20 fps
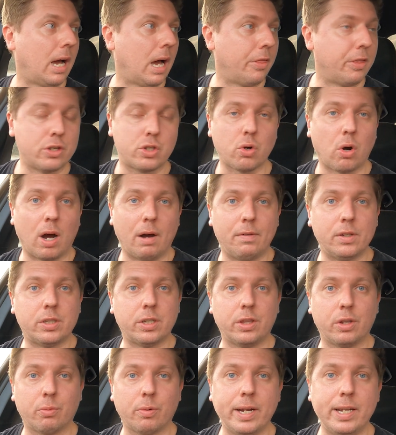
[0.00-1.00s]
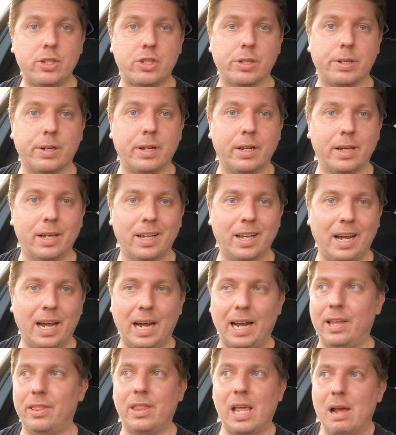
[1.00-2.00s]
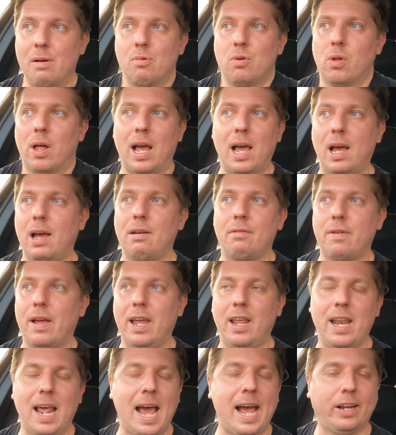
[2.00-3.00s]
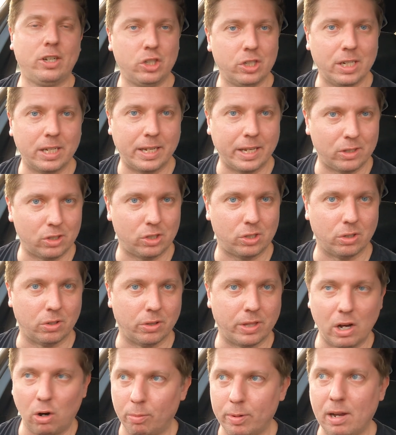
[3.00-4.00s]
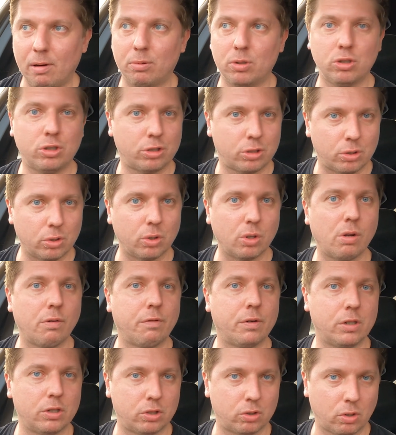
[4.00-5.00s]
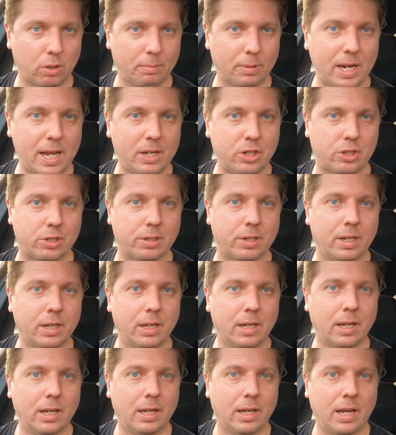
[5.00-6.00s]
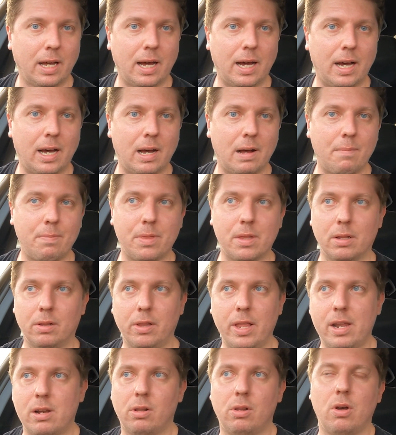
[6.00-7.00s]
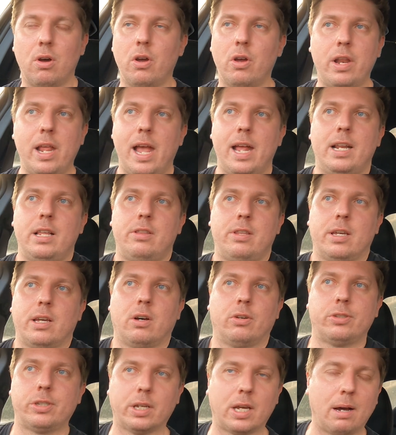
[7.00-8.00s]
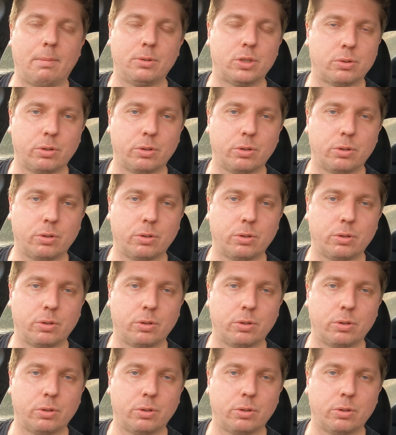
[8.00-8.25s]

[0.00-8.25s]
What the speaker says: the drivers in the region and they will have an action against you. They'll be able to sue for discrimination. Let alone anything else that comes